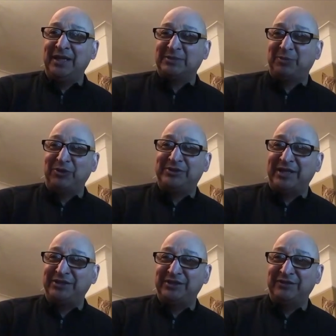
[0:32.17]

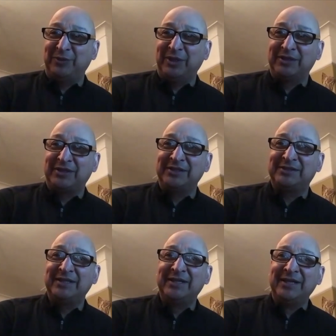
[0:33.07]
exploitation of workers.